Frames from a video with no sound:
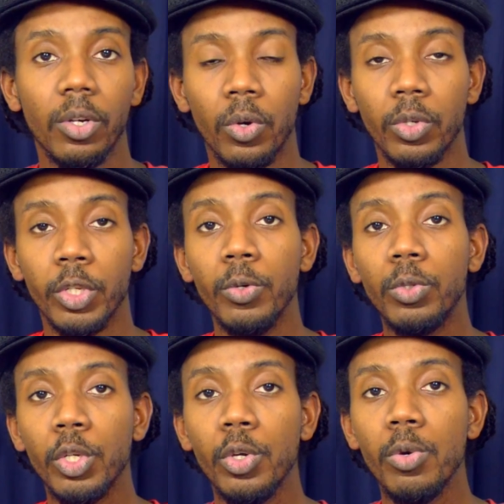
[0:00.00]

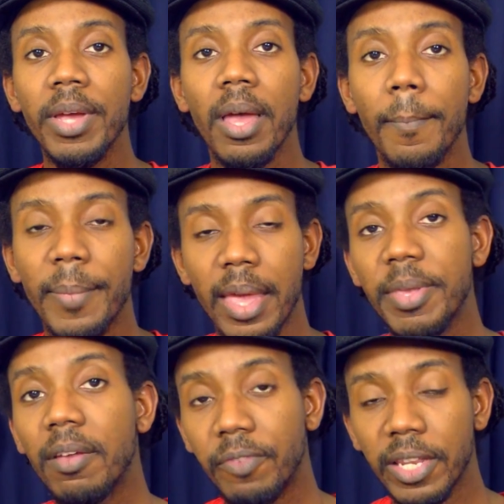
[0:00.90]
YouTube may
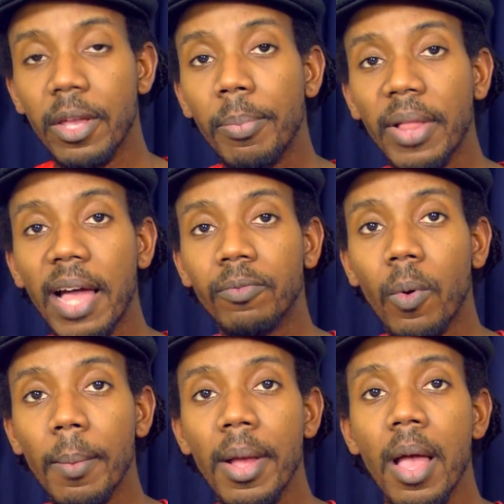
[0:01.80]
be a video
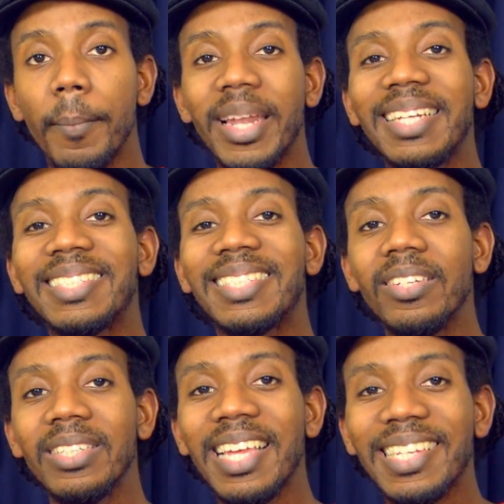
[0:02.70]
platform, but it
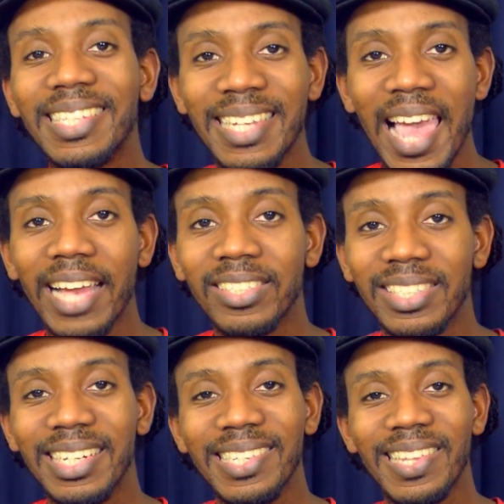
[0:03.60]
still needs
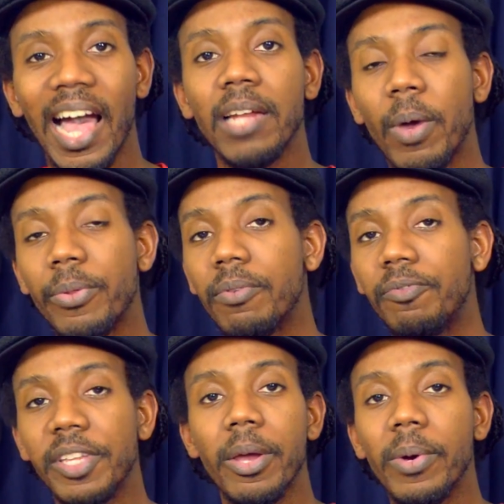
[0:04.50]
text to decide whether a
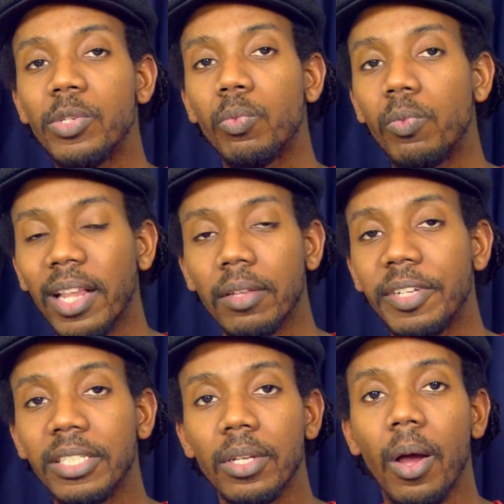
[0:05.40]
video is
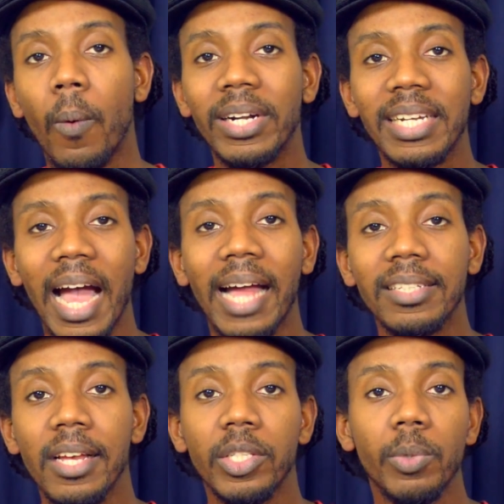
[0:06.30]
relevant or not
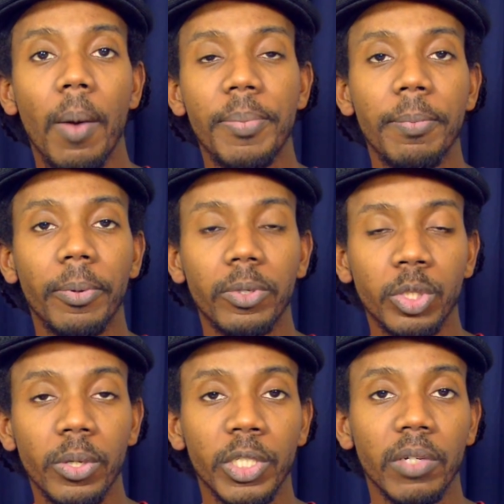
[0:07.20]
to what people are
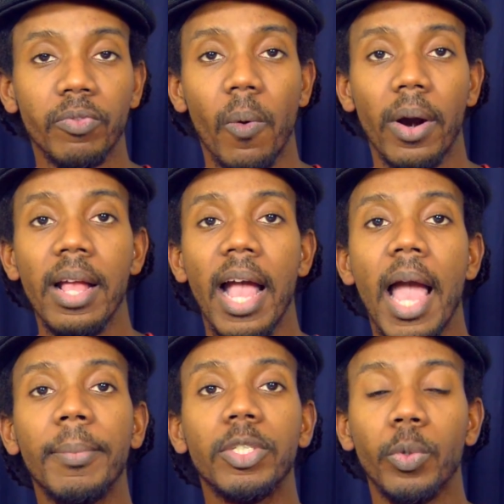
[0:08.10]
searching for.
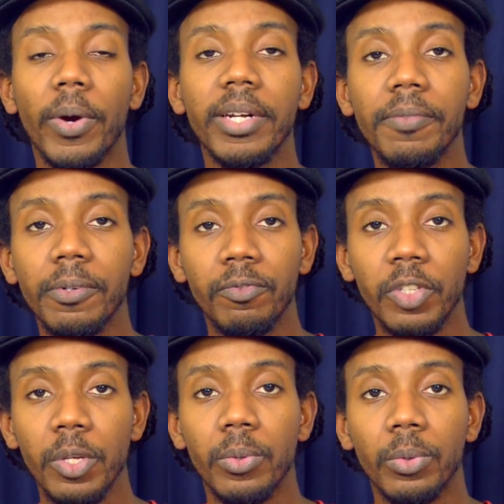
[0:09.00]
And majority of your
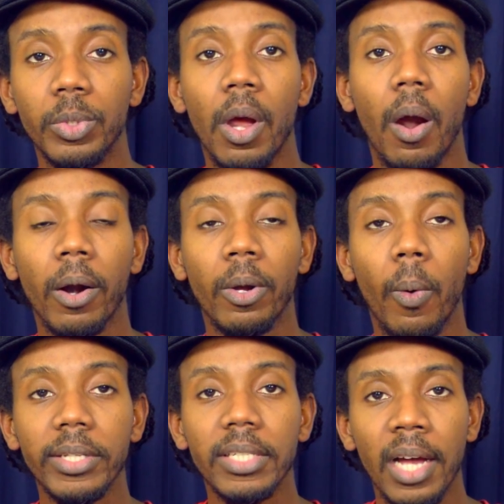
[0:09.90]
views are
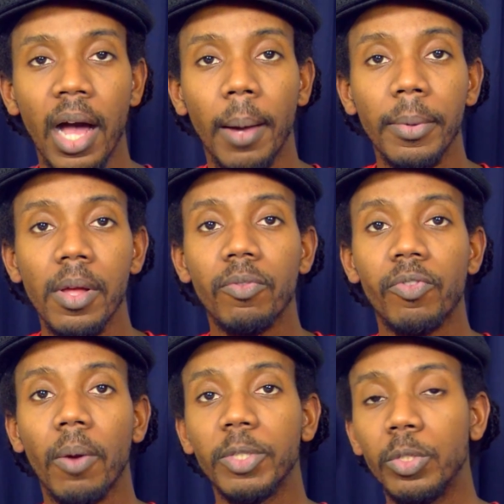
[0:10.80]
going to come
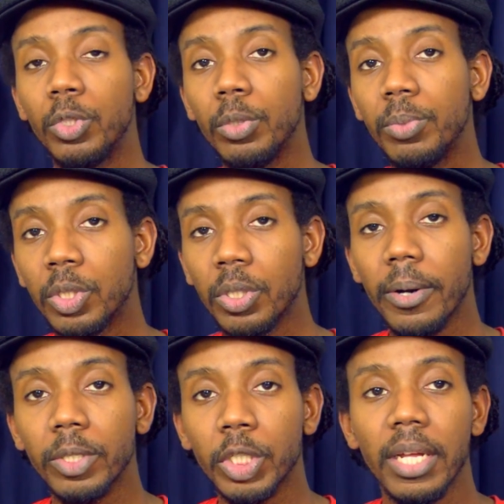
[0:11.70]
from YouTube
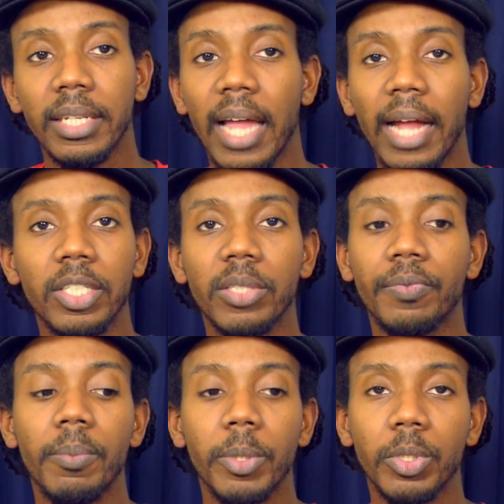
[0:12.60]
search, not just
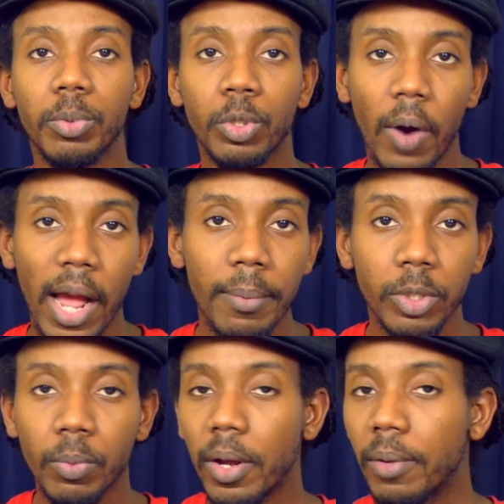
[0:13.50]
from your
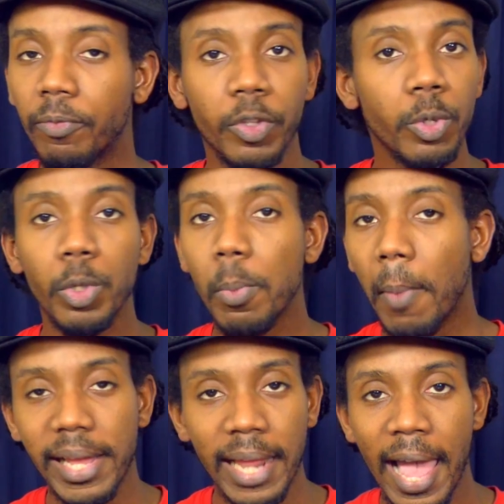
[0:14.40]
subscribers, what few you
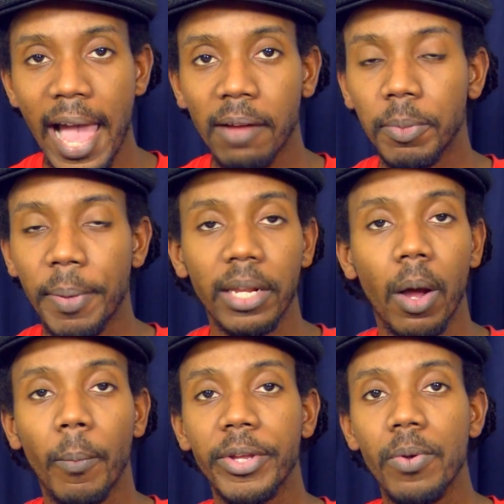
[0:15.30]
might have depending
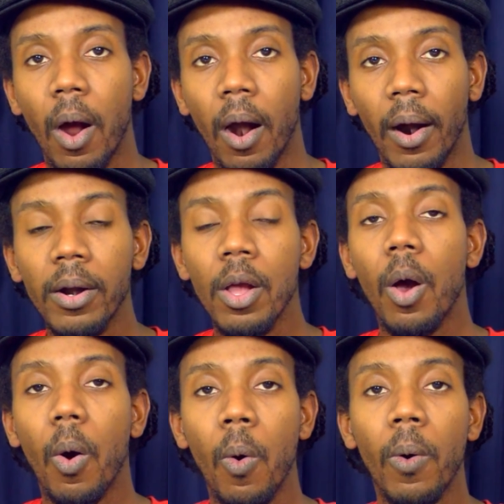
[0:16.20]
on where you are,
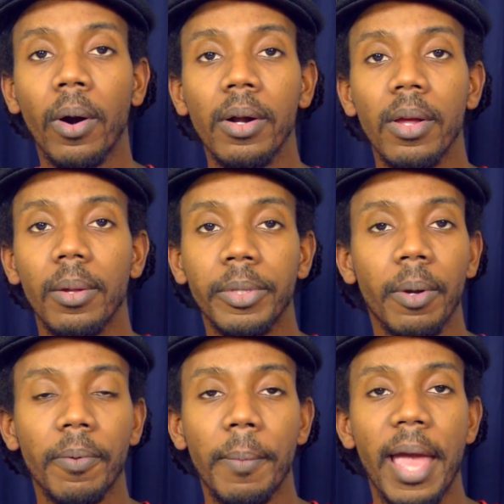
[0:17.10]
or you
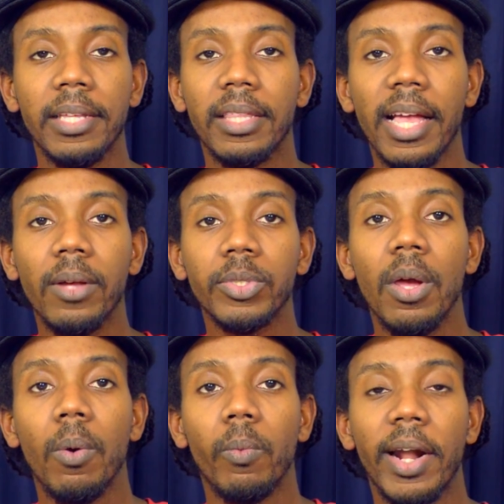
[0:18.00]
know, from anything else,
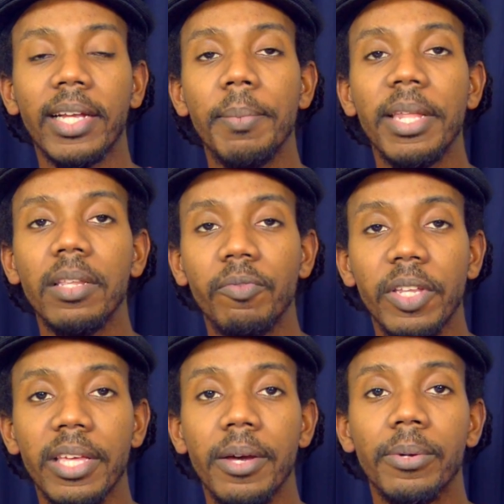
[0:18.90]
recommended
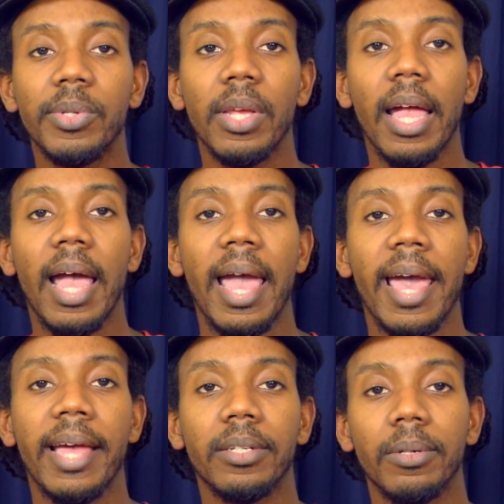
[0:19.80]
videos
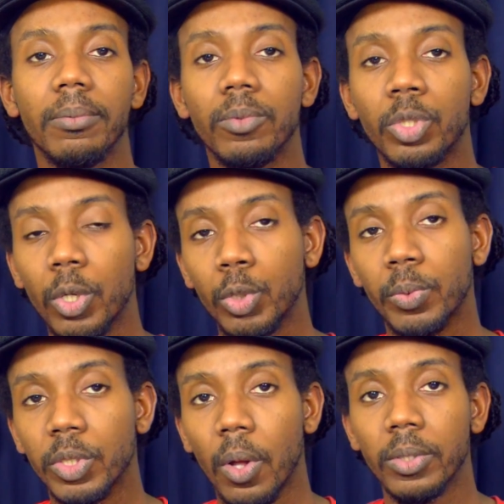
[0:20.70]
and search
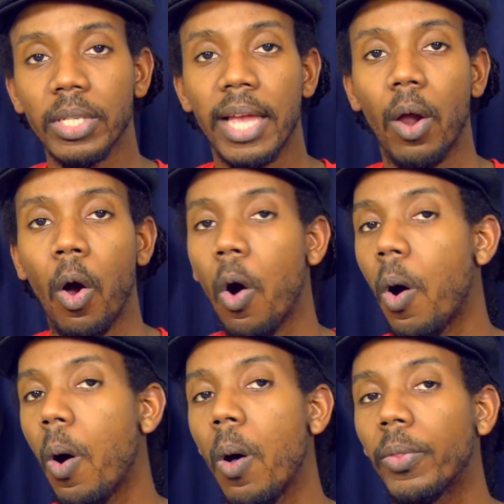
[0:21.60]
results and
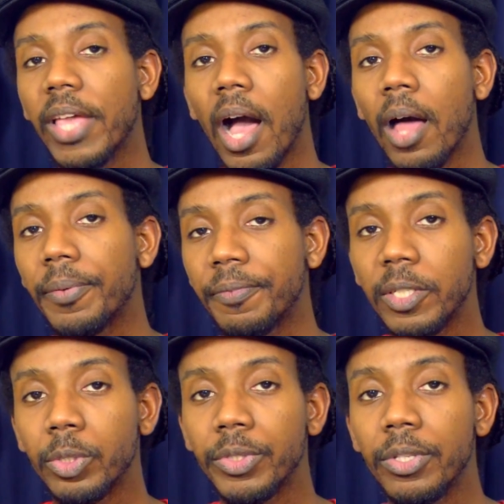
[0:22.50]
all the other
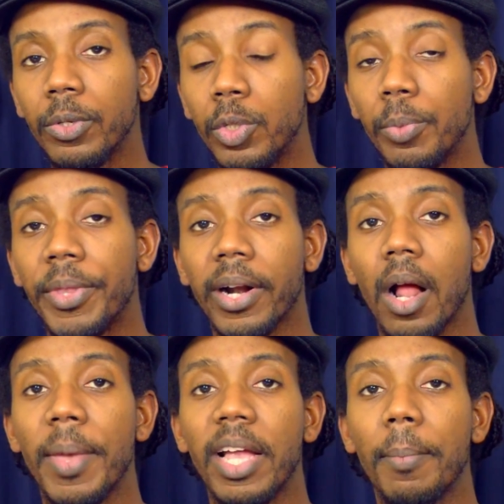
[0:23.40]
features in YouTube that are
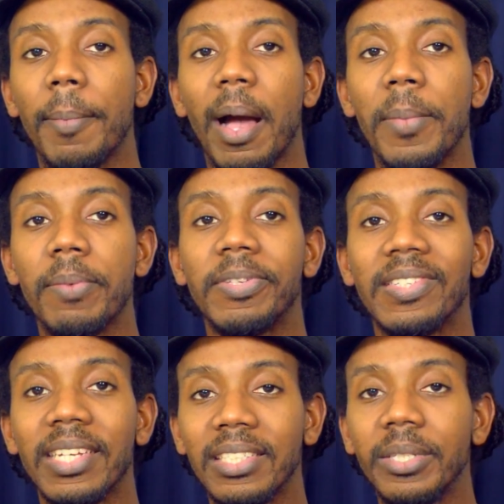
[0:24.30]
going to make up about maybe
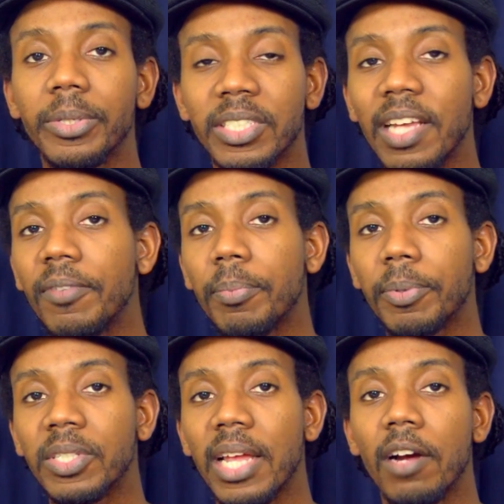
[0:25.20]
60 or
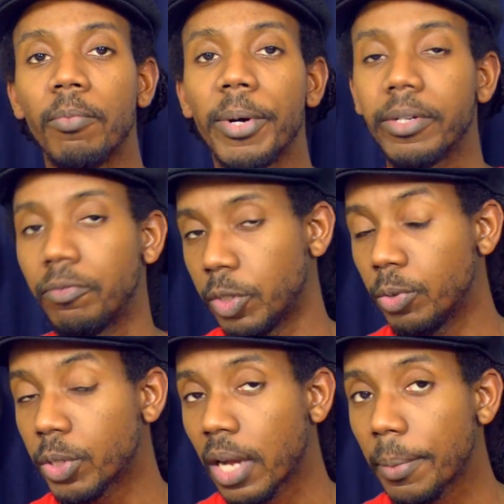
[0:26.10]
70% of where your
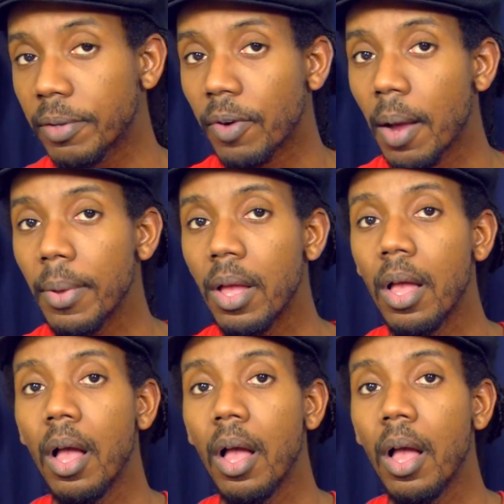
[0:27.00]
views are coming from